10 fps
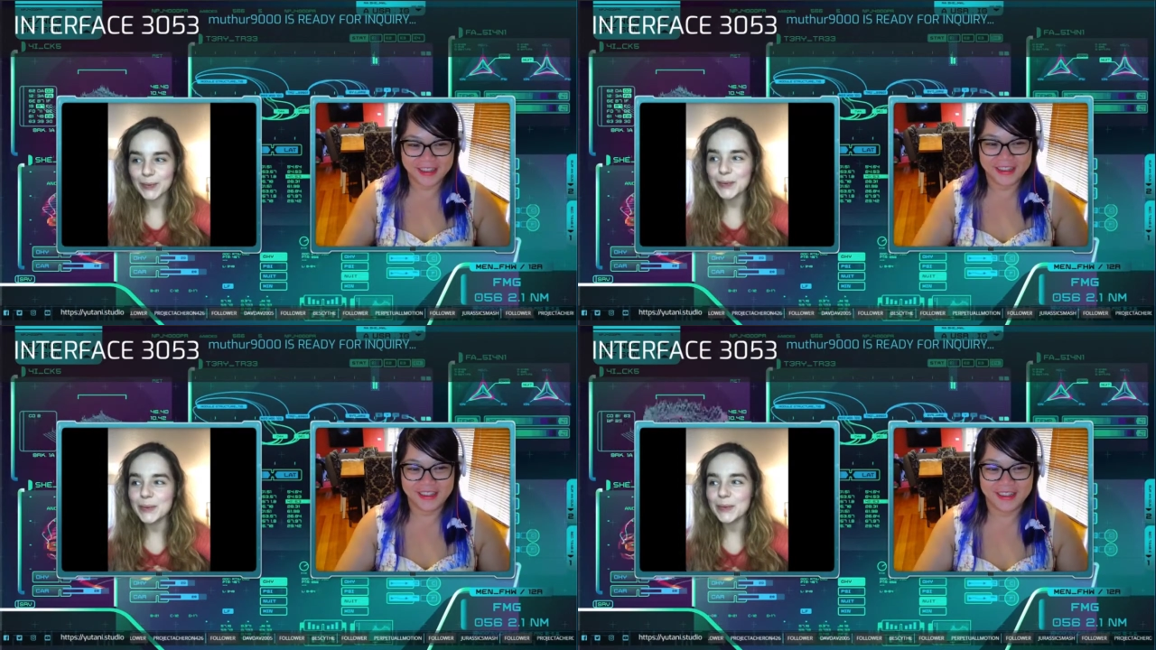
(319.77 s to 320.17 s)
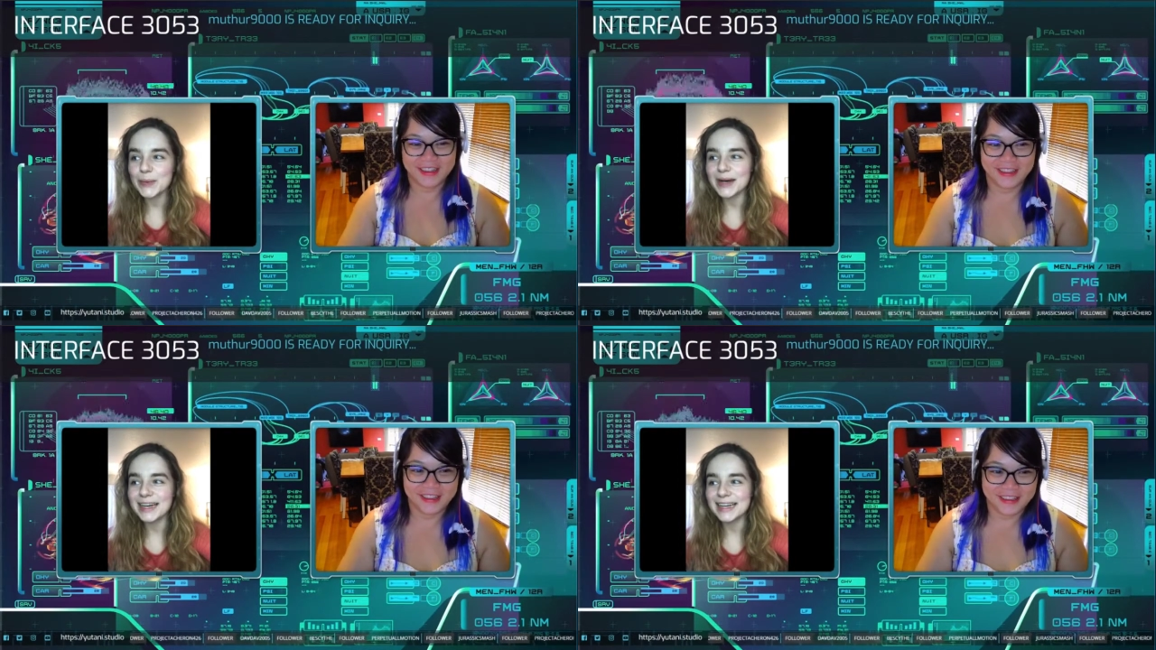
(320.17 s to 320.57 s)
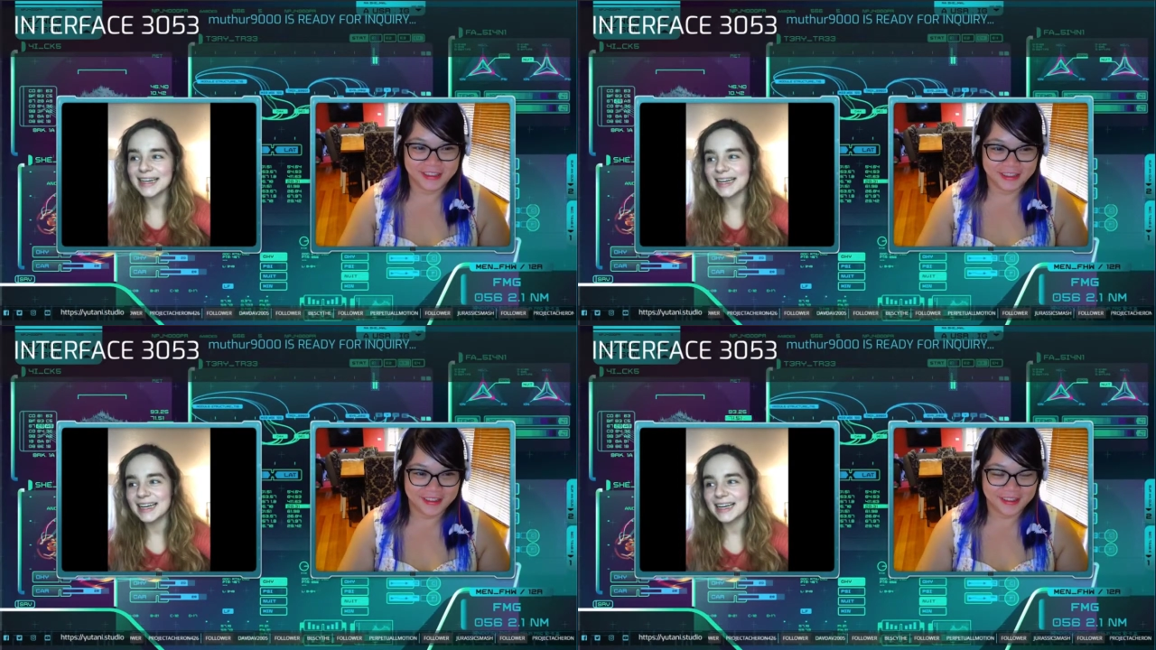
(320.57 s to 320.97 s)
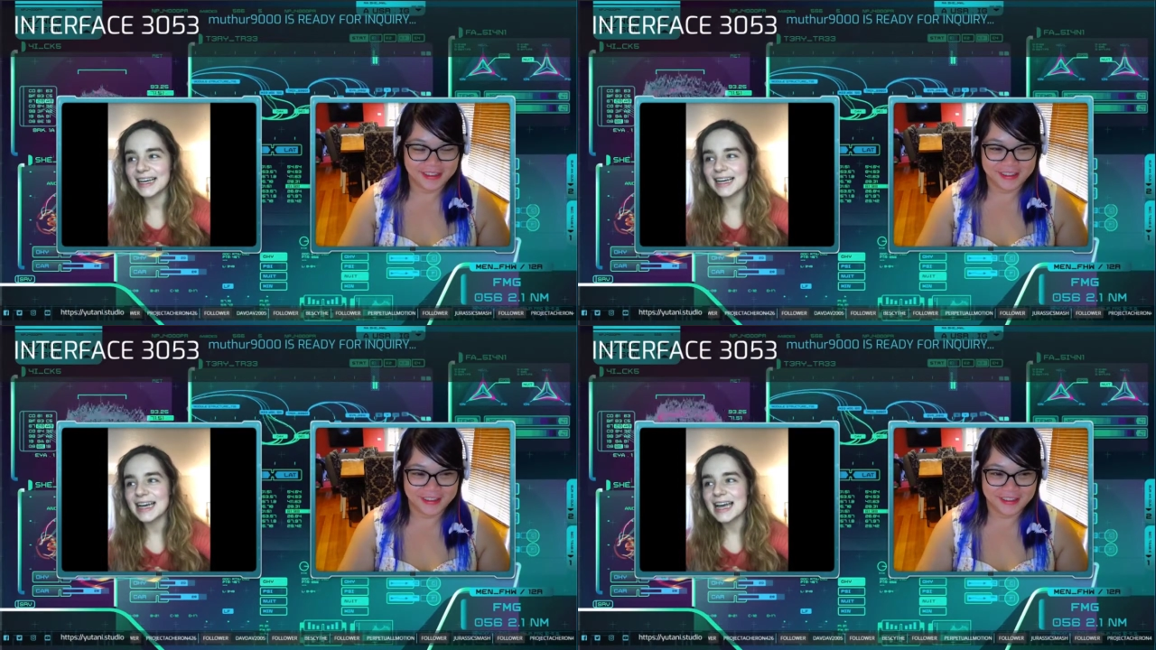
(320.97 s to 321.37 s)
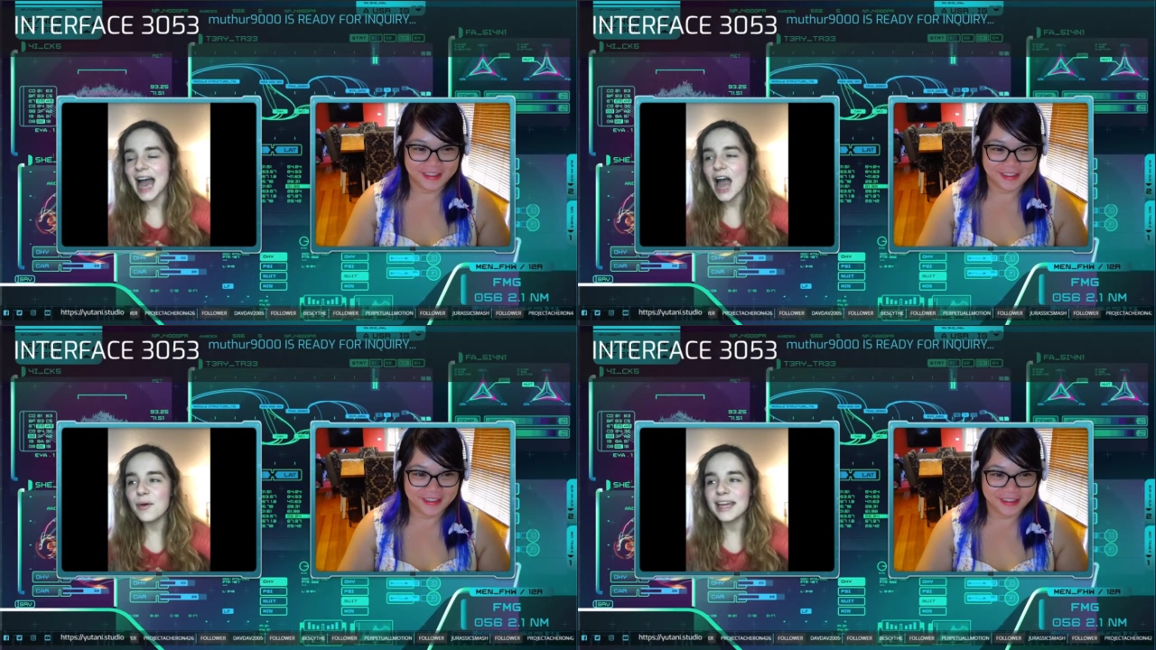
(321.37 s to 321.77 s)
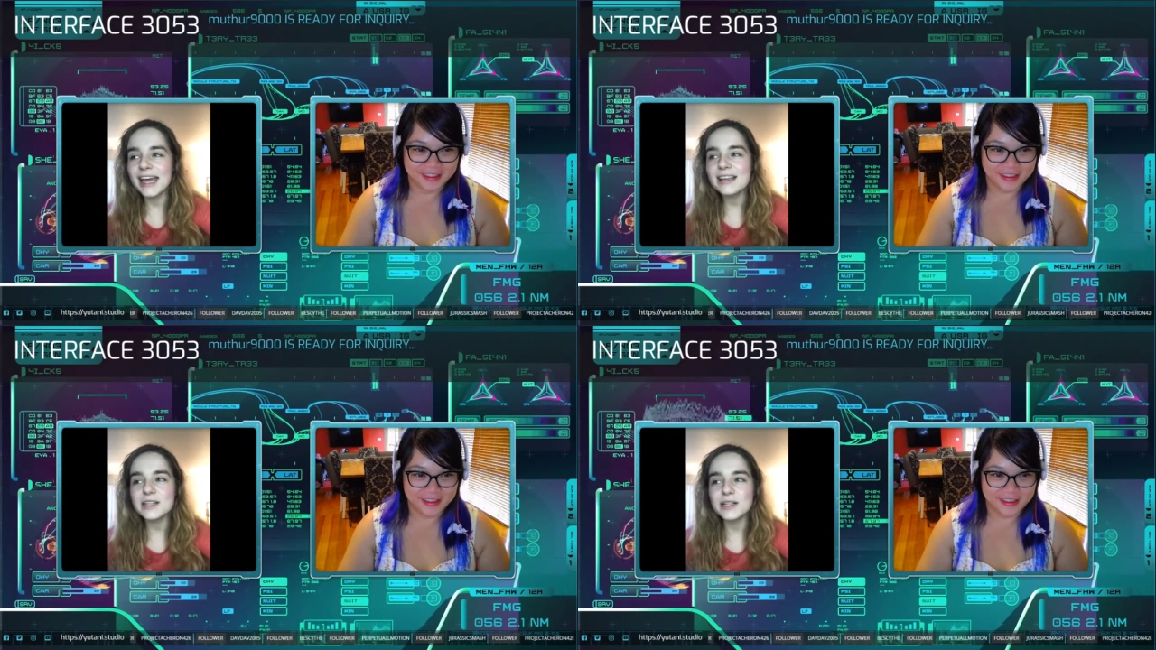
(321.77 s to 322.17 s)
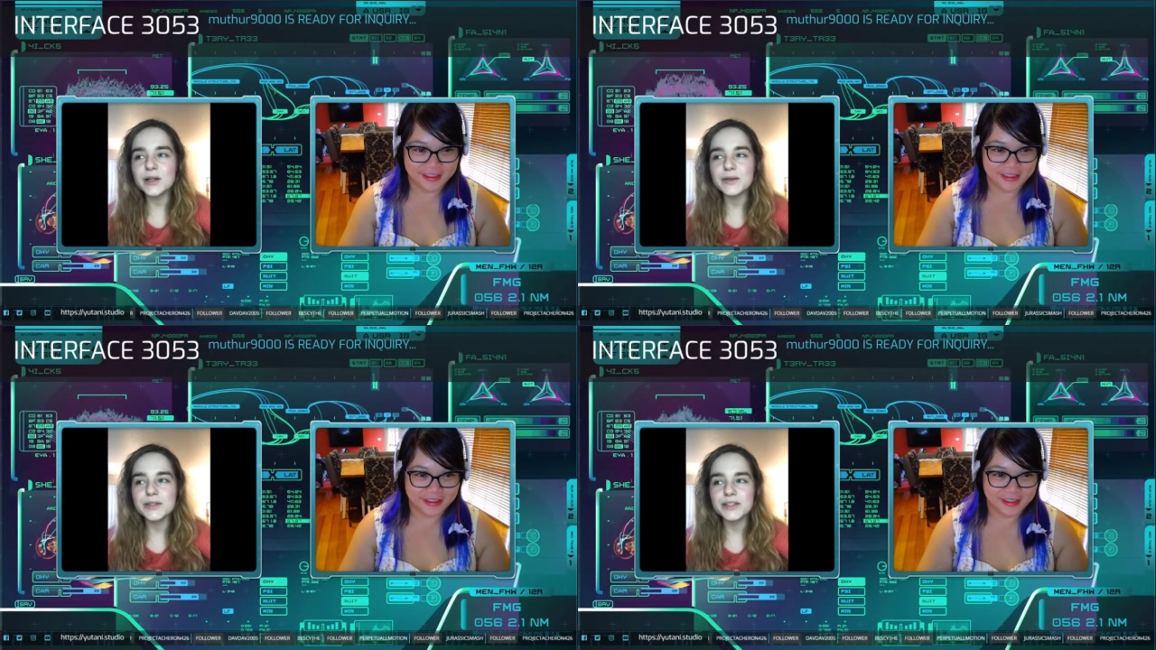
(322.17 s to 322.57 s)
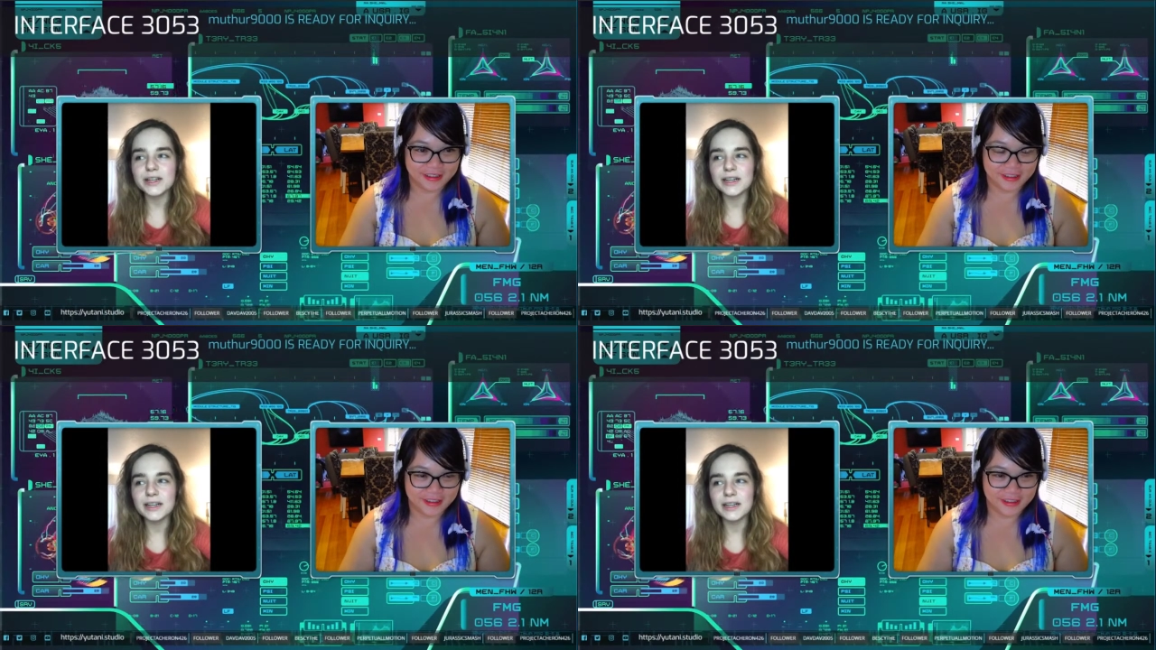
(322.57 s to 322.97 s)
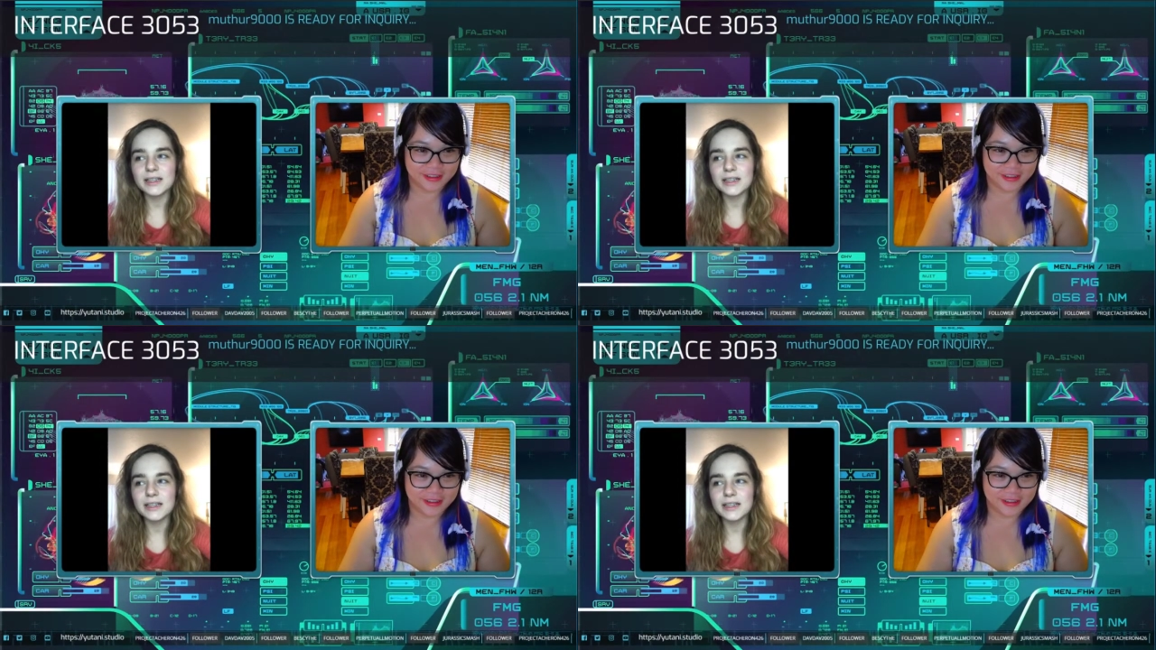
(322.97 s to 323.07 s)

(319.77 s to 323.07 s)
Speaker 1: Ooh. I would guess closer